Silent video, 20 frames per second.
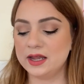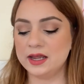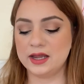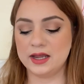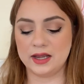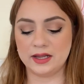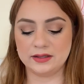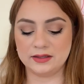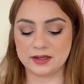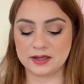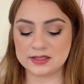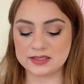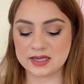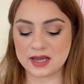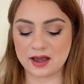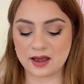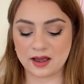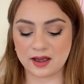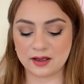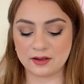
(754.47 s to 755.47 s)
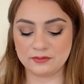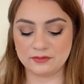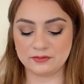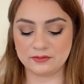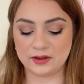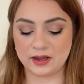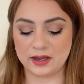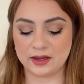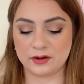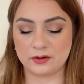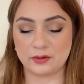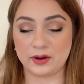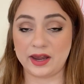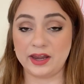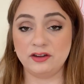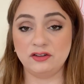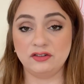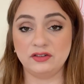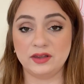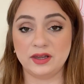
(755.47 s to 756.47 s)
It does have a
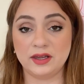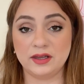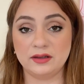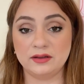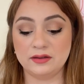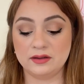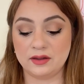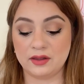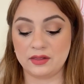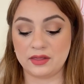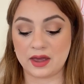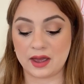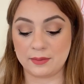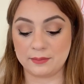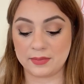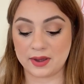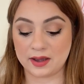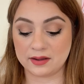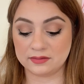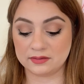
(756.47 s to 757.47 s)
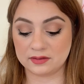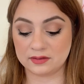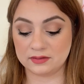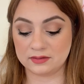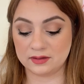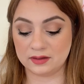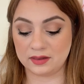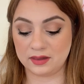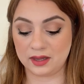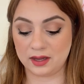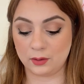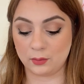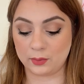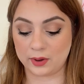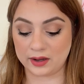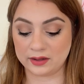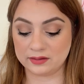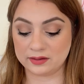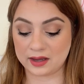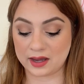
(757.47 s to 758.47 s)
grayish tint that masks the
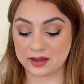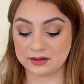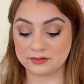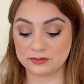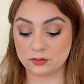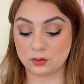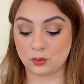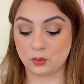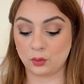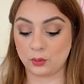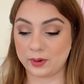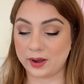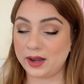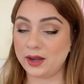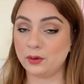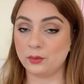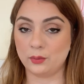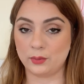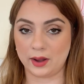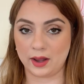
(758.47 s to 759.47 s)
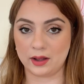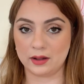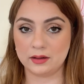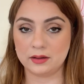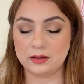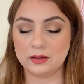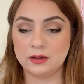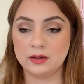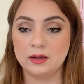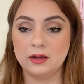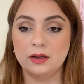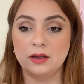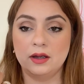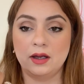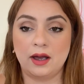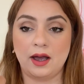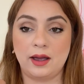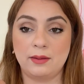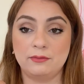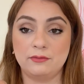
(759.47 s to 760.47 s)
white cast quite well.
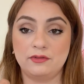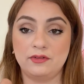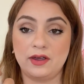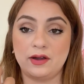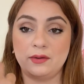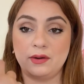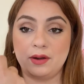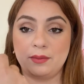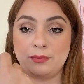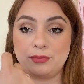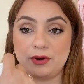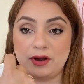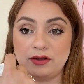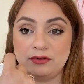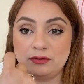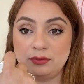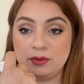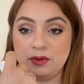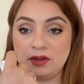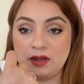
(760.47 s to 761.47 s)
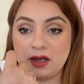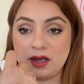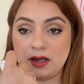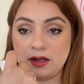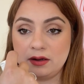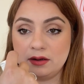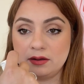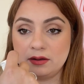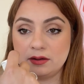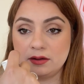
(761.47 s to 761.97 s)
I'm very impressed with that.